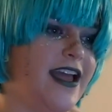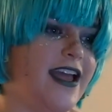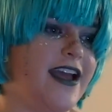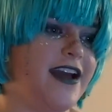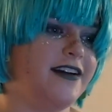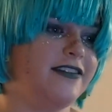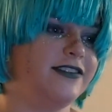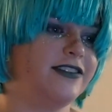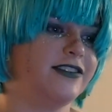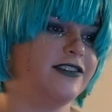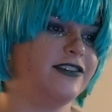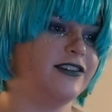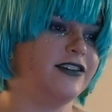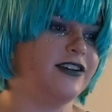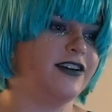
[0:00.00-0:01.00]
And
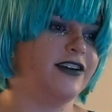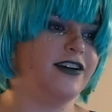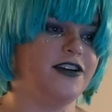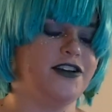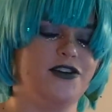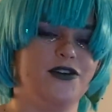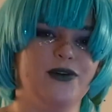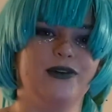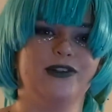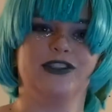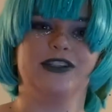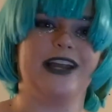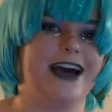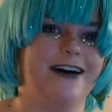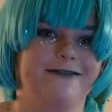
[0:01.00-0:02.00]
you
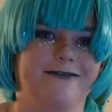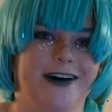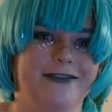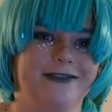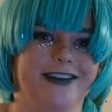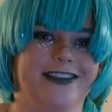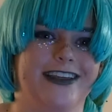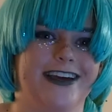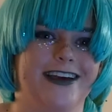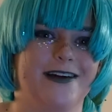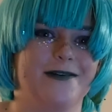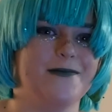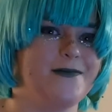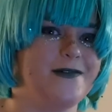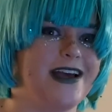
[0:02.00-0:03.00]
should have fun with it.
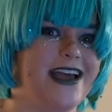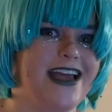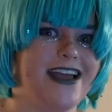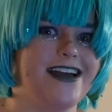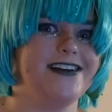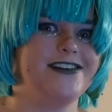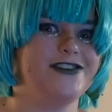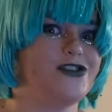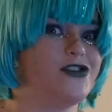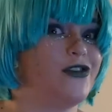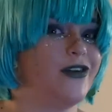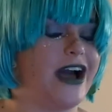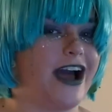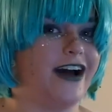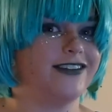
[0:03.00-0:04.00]
And you
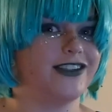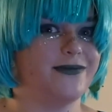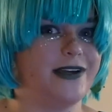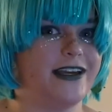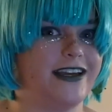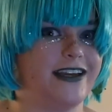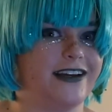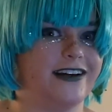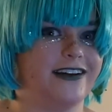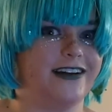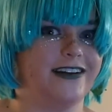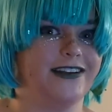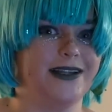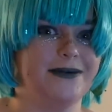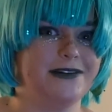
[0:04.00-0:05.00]
don't have to be
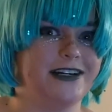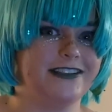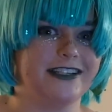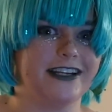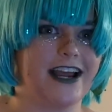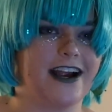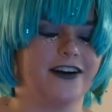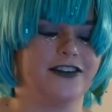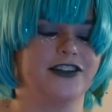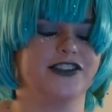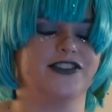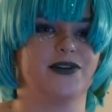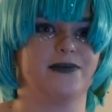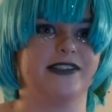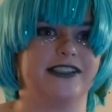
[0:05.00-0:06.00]
limited to
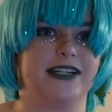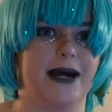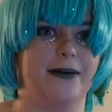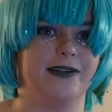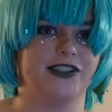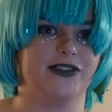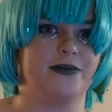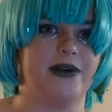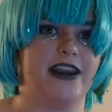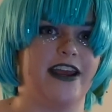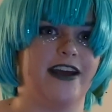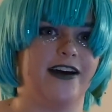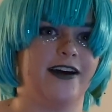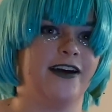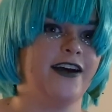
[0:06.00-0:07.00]
characters from established
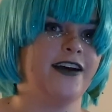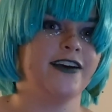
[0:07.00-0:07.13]
media.